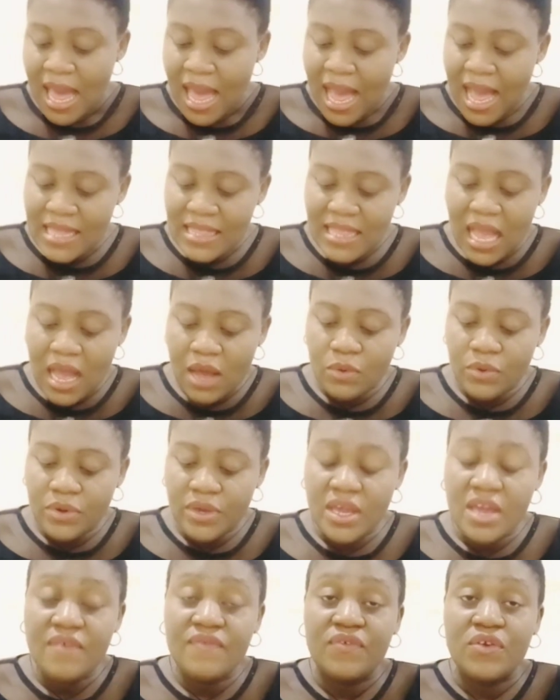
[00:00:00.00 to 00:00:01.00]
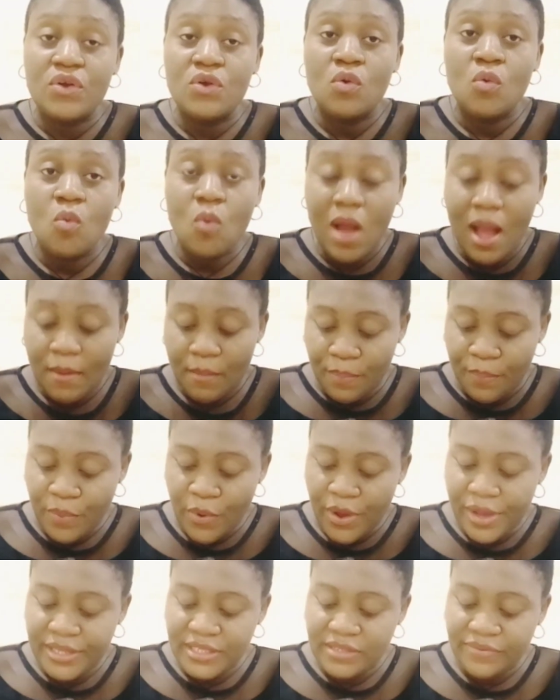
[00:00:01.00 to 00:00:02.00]
and that will give you
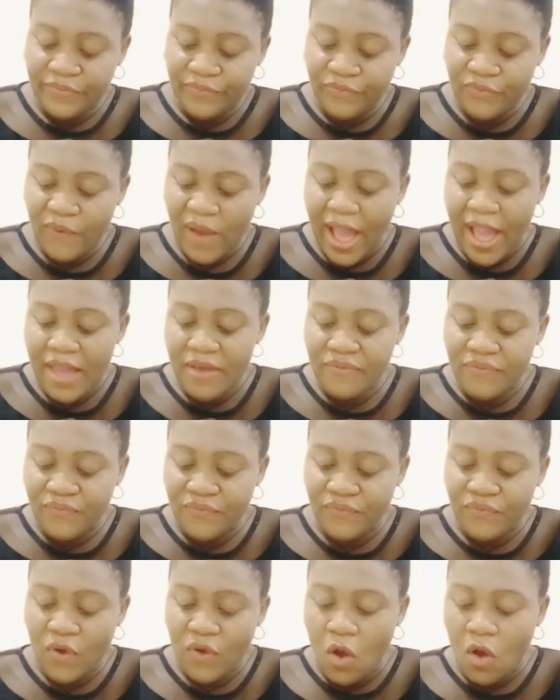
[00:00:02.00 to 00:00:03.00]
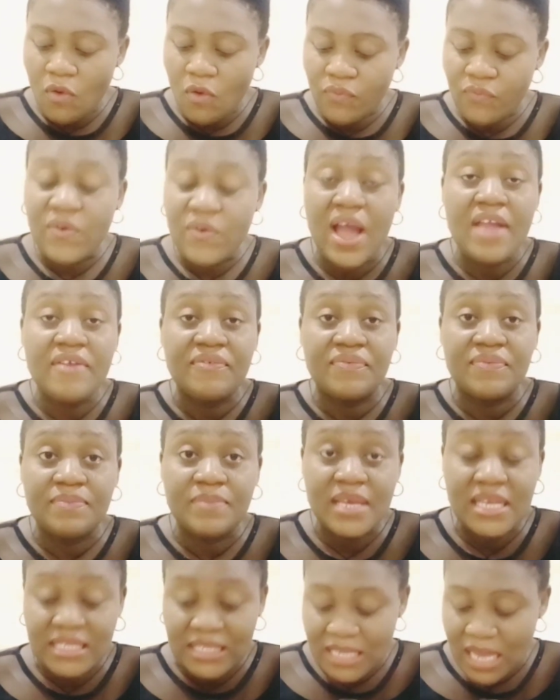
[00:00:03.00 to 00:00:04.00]
1.545
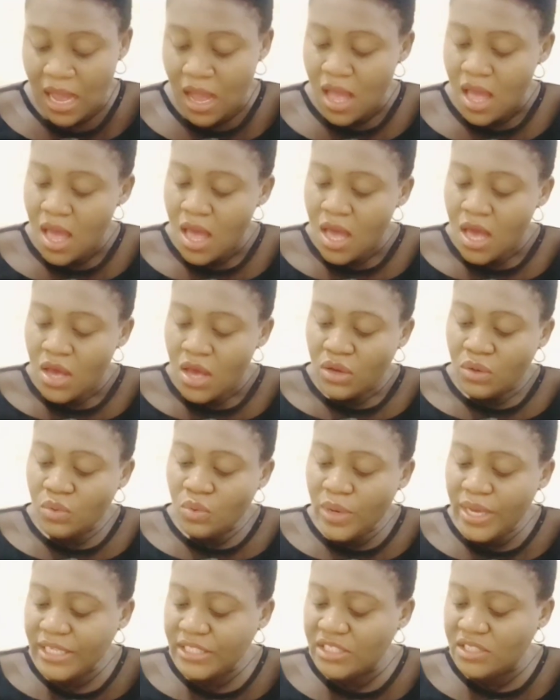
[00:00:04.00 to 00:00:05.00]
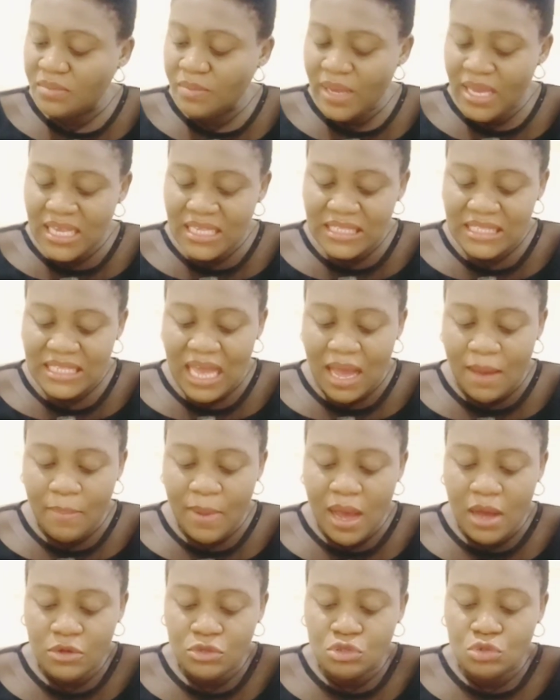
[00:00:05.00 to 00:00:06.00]
meter, which means
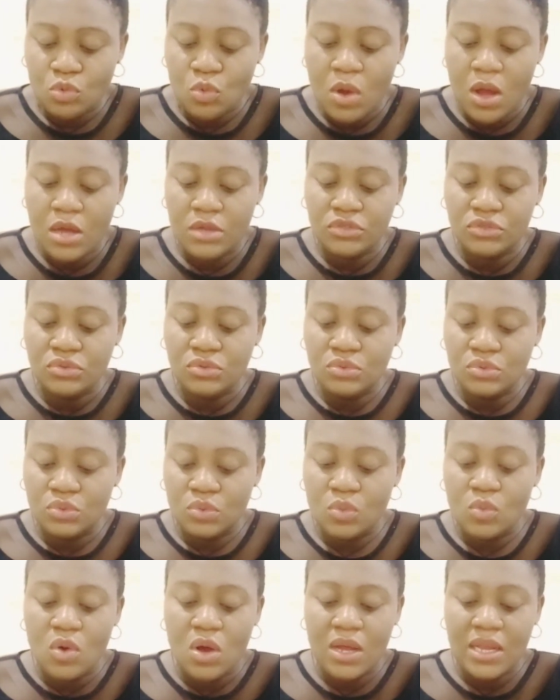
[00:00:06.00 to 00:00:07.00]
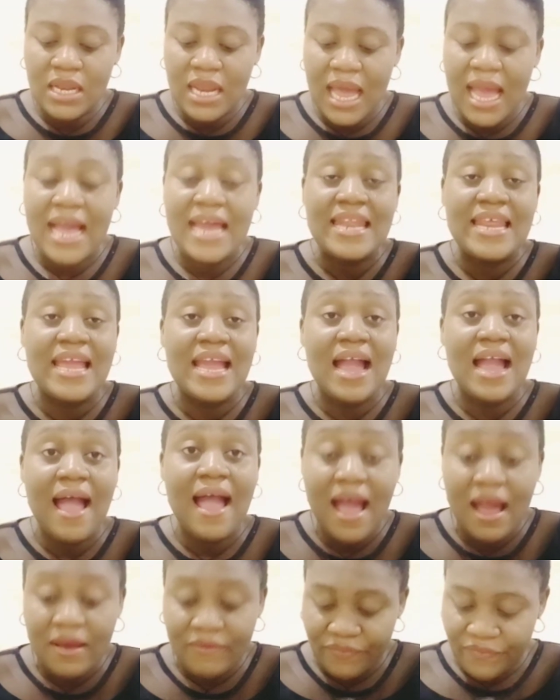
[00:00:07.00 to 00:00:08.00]
about one and a
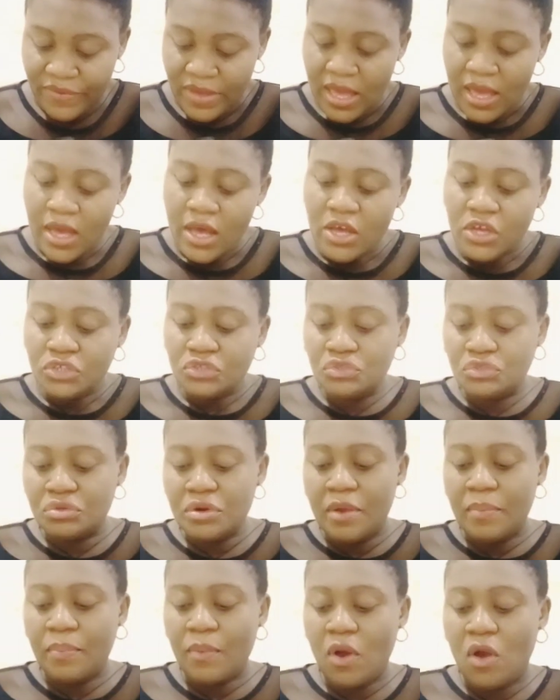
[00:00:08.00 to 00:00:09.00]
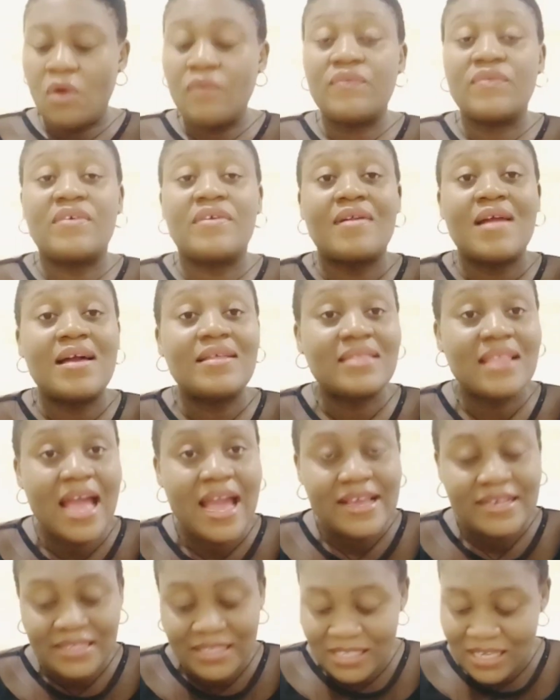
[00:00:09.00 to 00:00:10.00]
half trip of
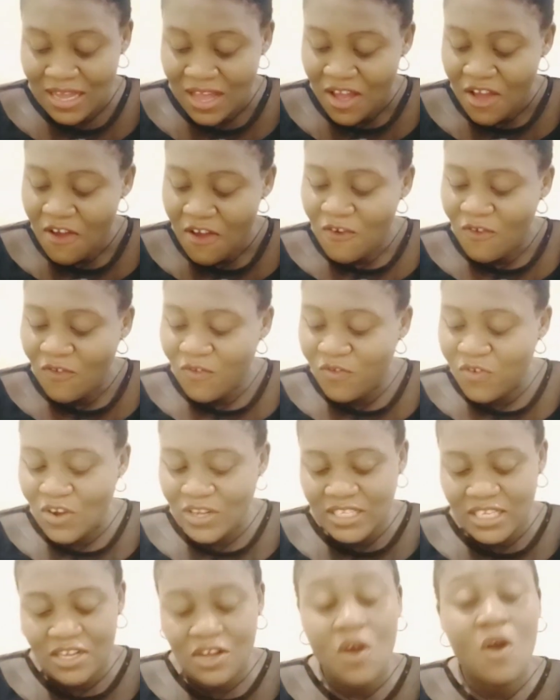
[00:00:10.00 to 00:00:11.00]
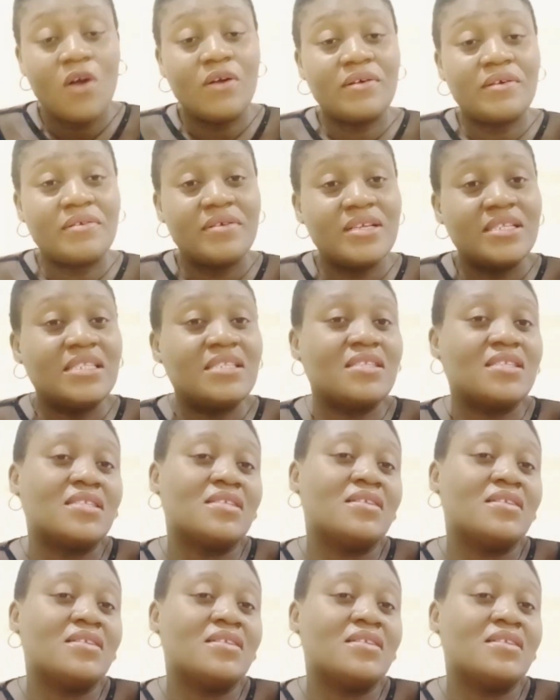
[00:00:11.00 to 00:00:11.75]
granite for the concrete